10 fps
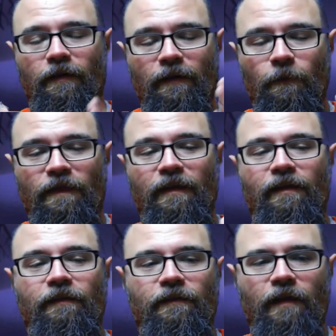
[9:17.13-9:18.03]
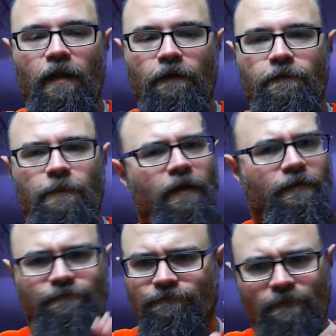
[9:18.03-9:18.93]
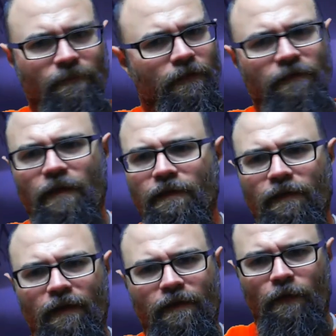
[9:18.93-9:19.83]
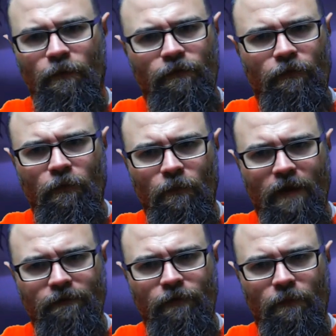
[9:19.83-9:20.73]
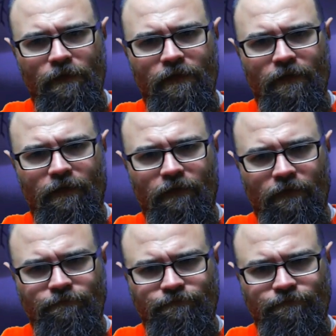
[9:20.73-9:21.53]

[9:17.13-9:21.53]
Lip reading: within itself, but there's nothing like the old school way of doing things.